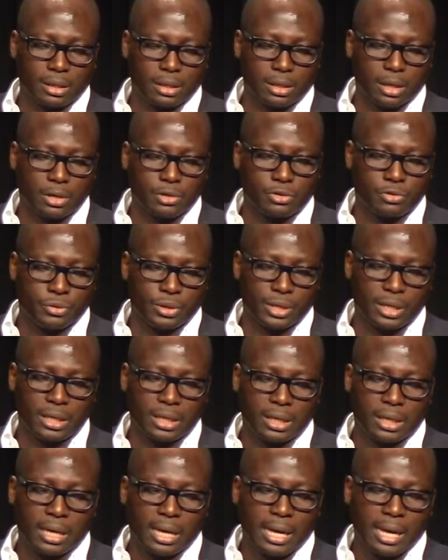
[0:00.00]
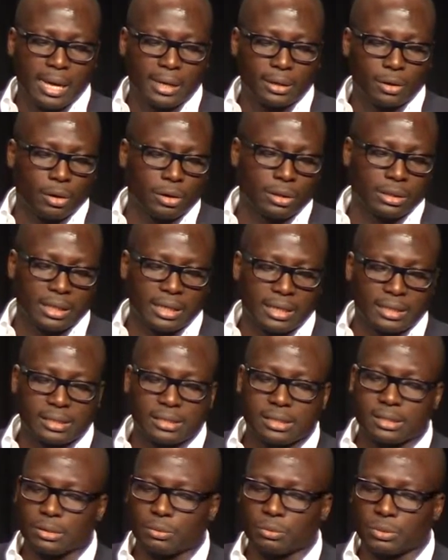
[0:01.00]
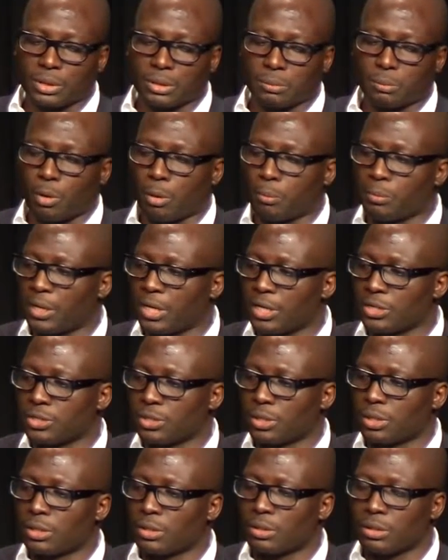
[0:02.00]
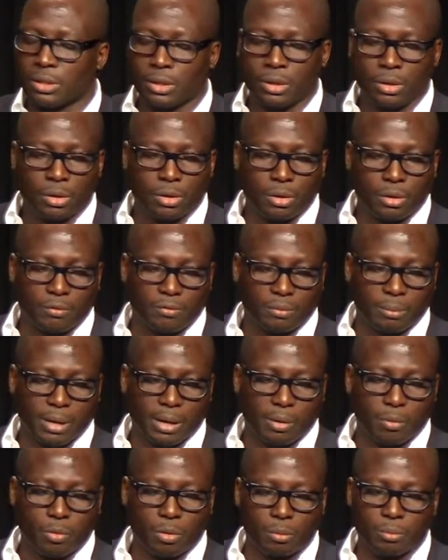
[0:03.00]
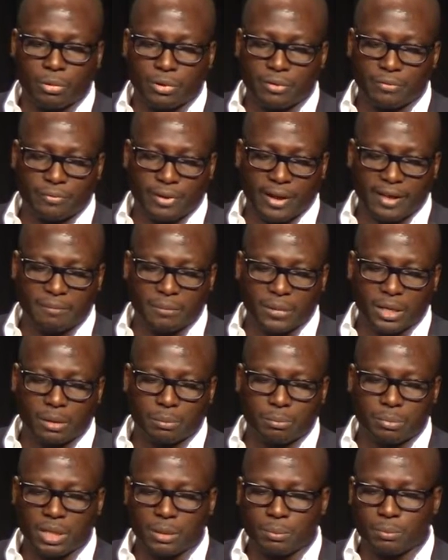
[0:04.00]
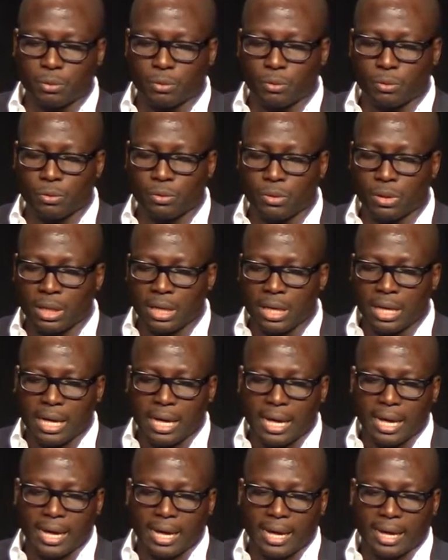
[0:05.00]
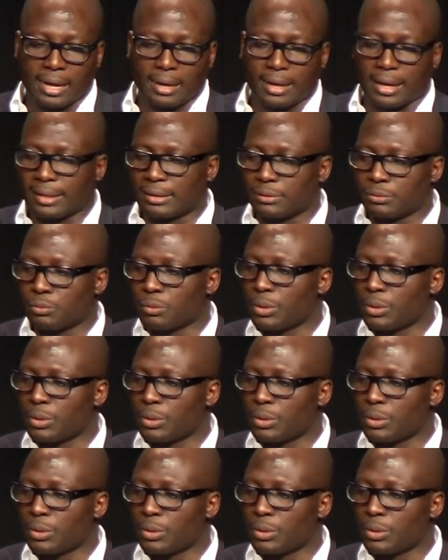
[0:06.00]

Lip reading: country, and Auckland with the population of about 1.5 million people. And